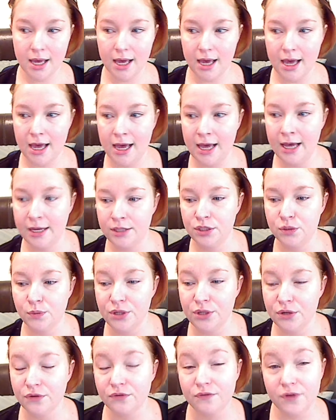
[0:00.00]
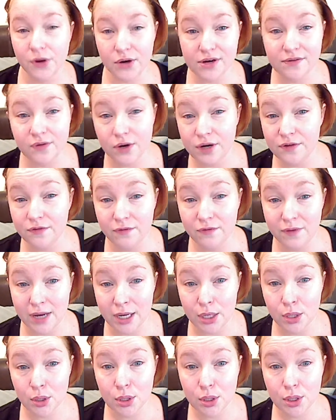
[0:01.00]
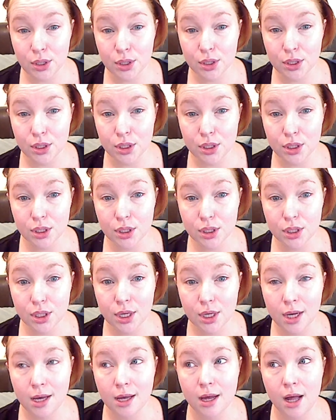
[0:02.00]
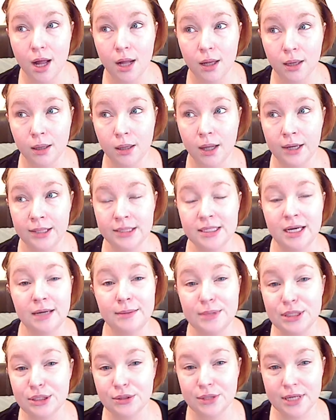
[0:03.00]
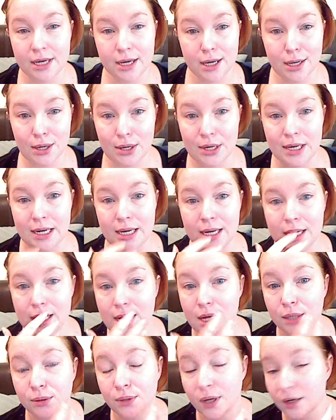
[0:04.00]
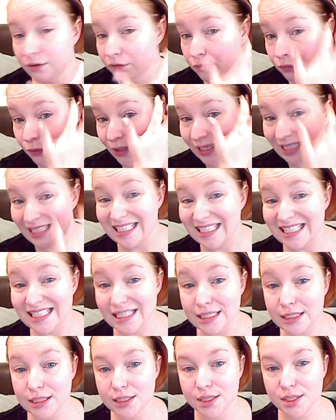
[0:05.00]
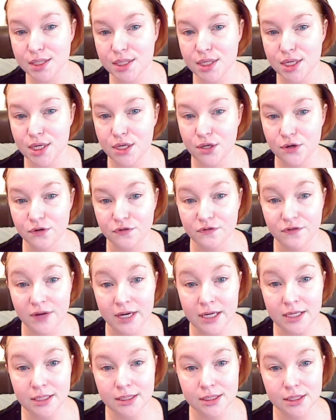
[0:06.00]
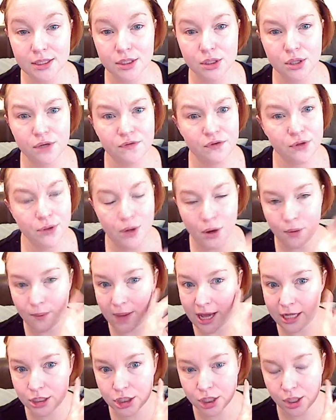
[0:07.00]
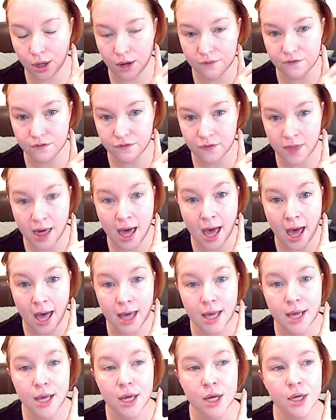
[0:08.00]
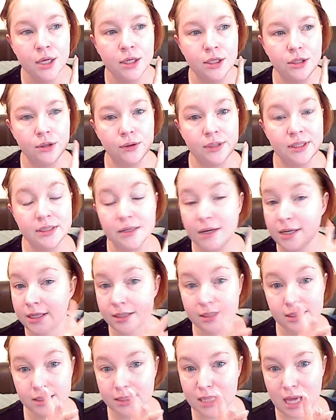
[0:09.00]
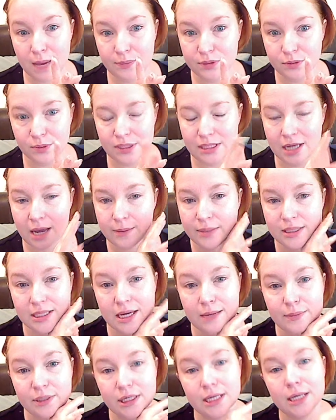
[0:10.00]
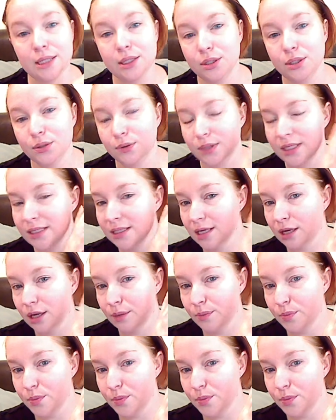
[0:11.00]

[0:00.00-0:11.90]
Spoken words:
And when you're very, very fair, a lot of times you'll carry a lot of ruddiness in your face. So if you go matching off of that, you'll end up, and it's happened to me time and time again, you'll end up